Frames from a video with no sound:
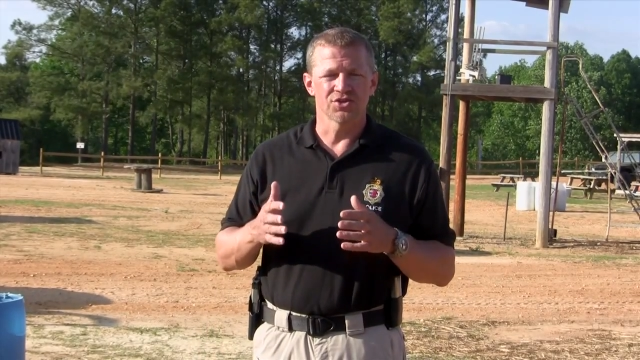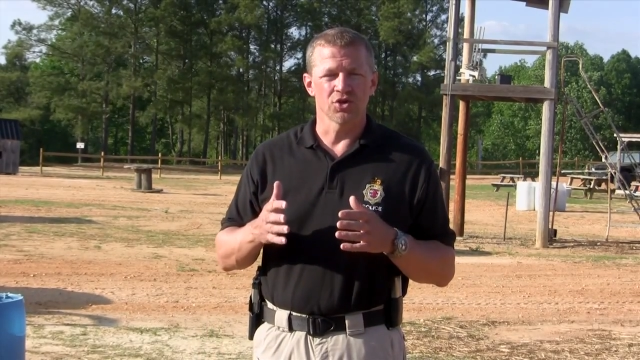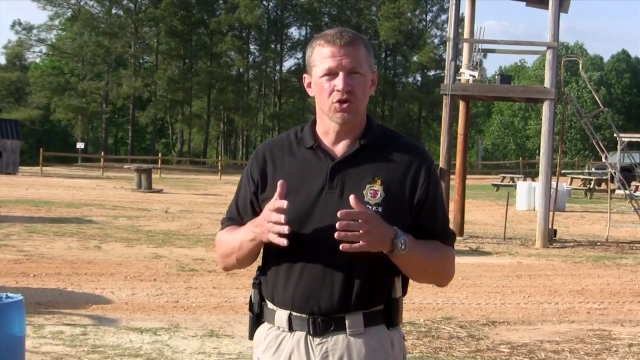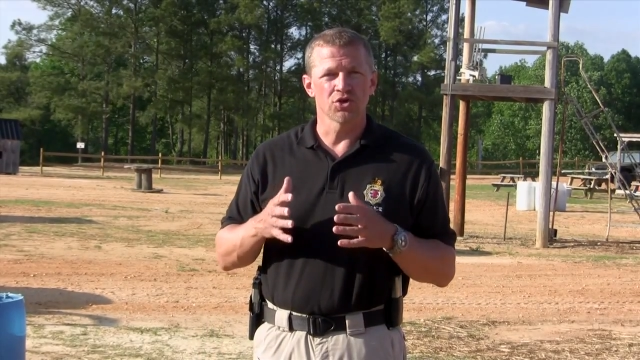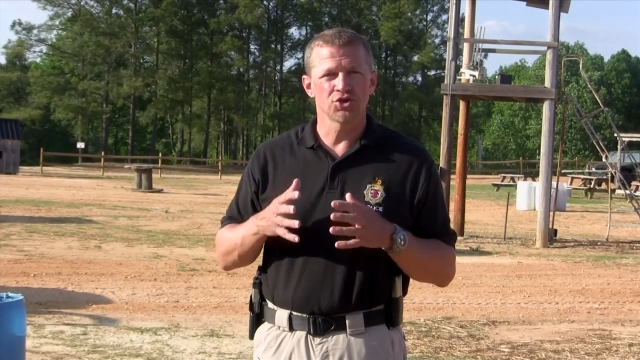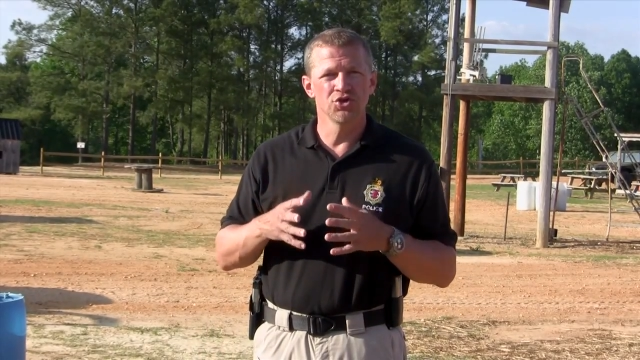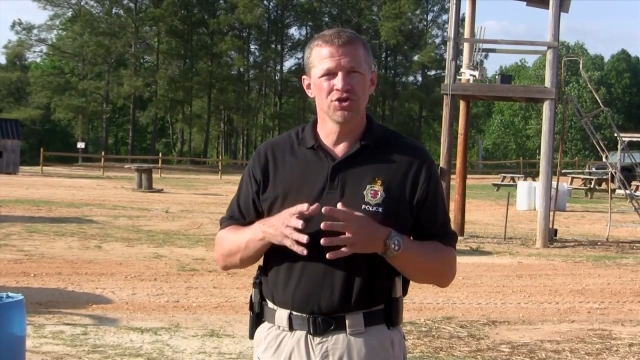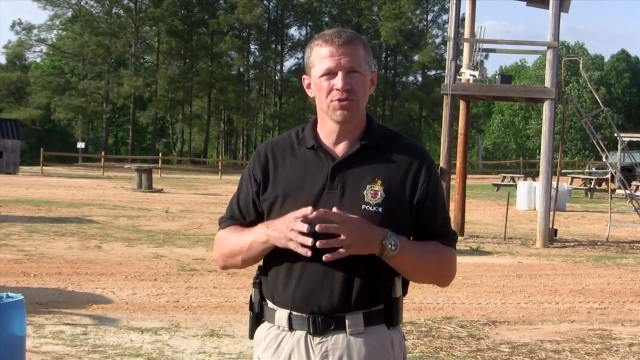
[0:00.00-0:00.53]

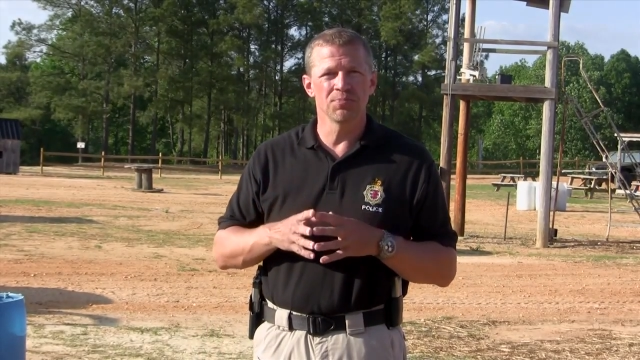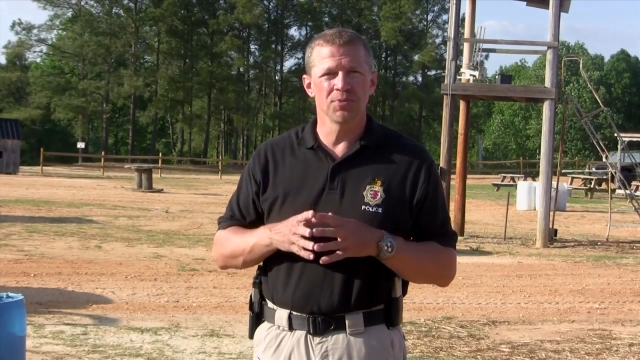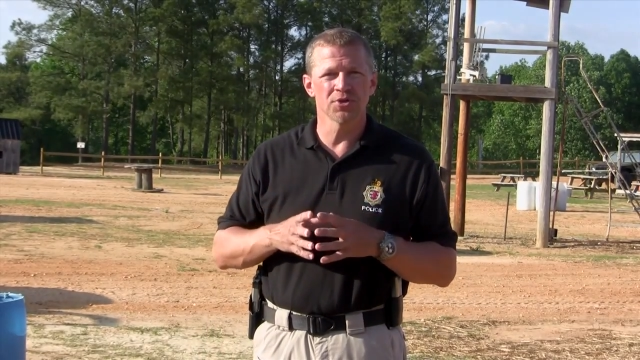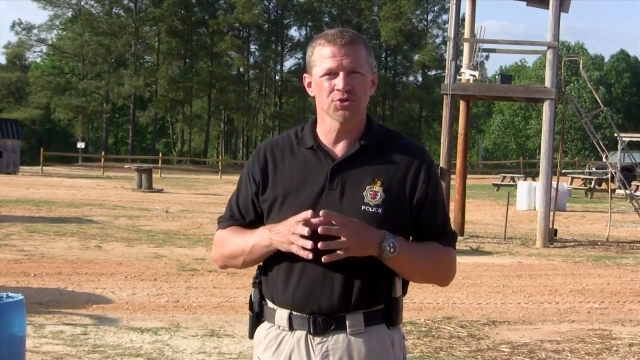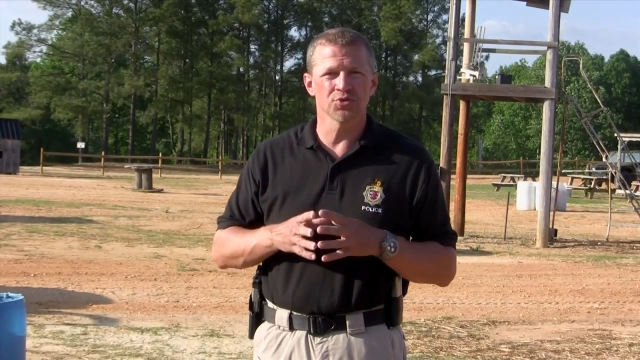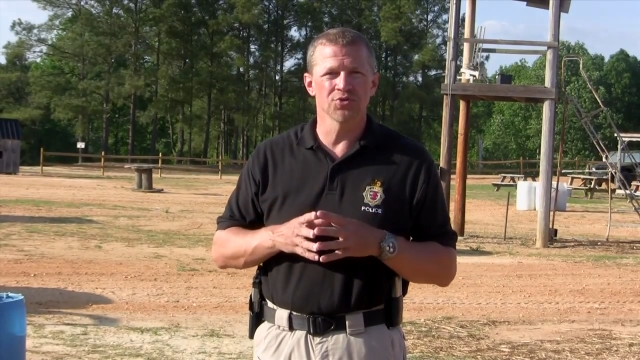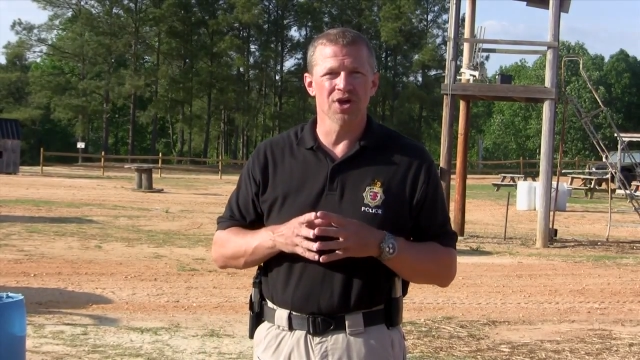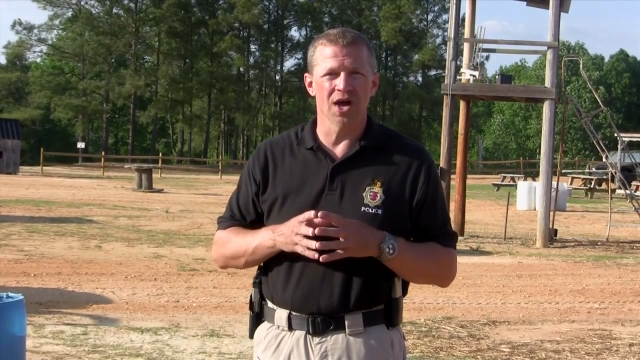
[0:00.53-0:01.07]
start shooting
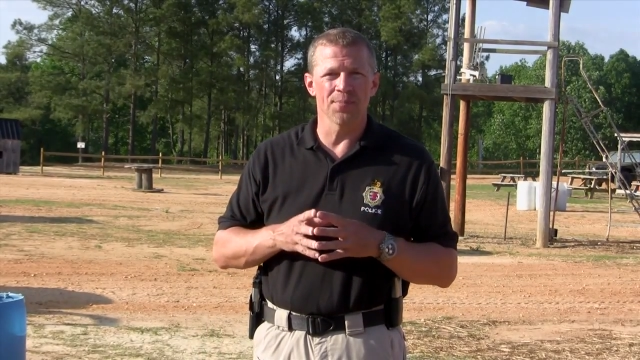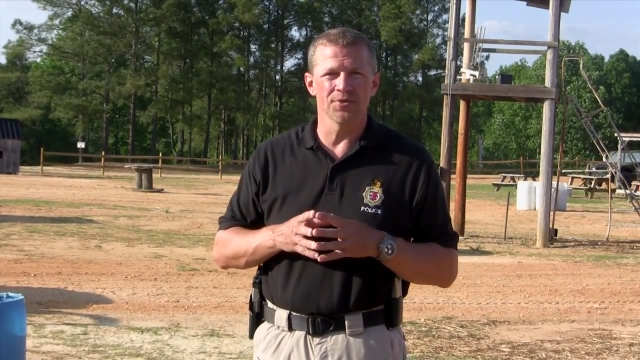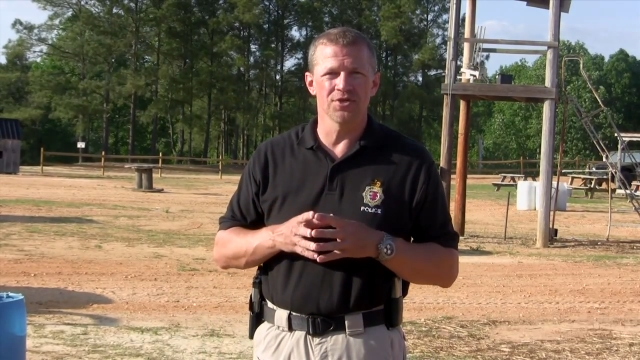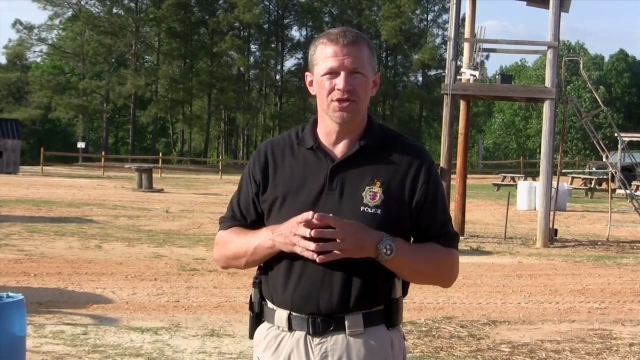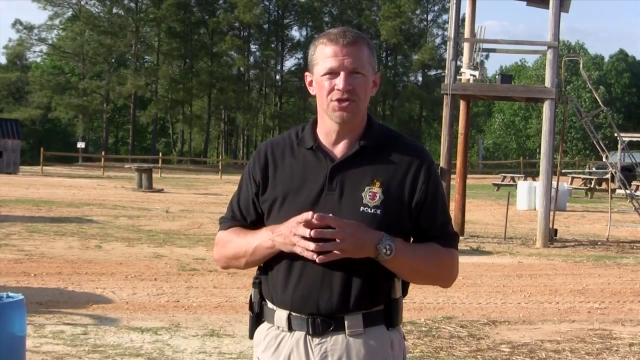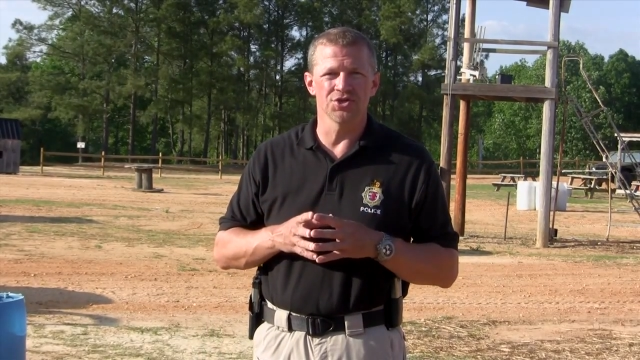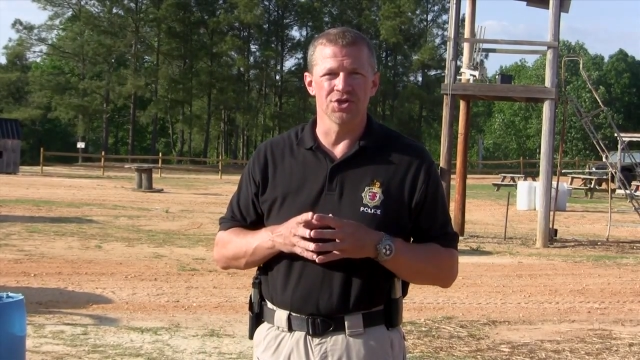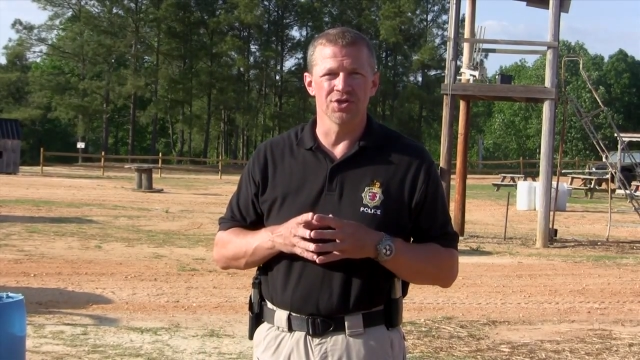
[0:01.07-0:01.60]
pistol
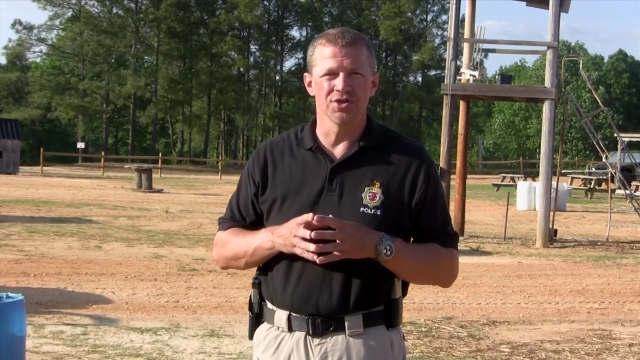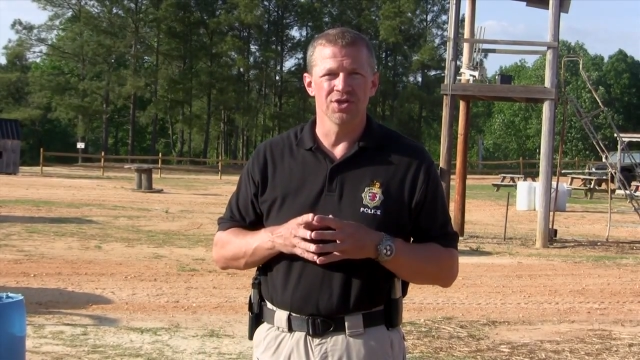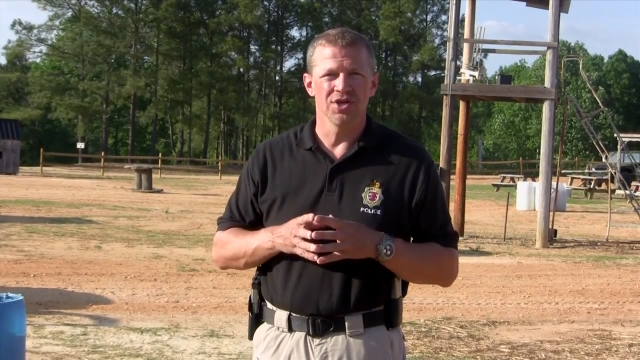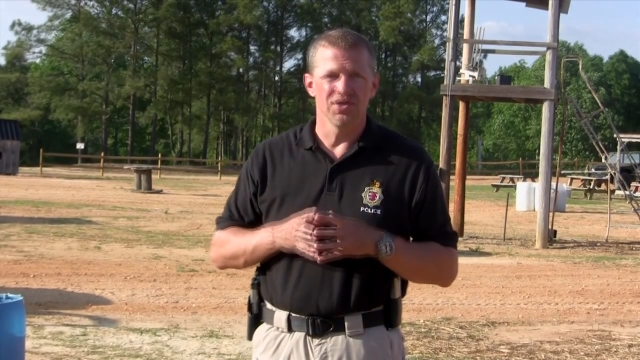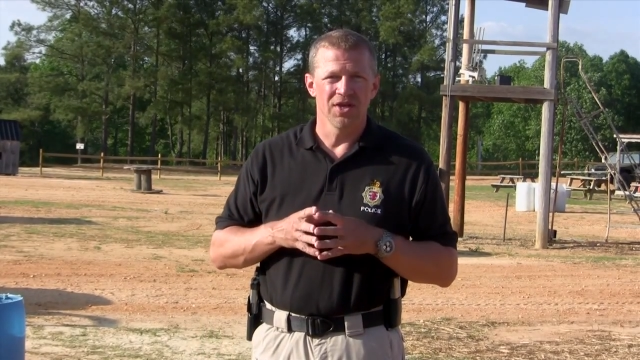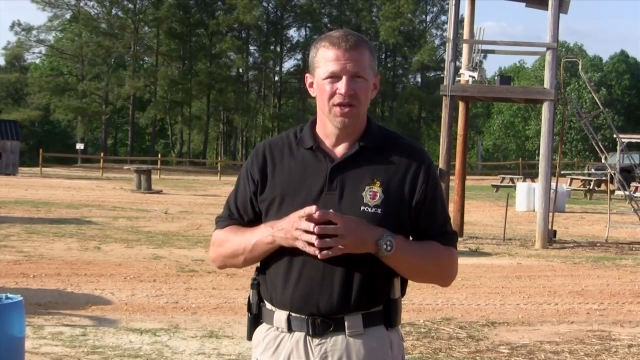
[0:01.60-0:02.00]
competition,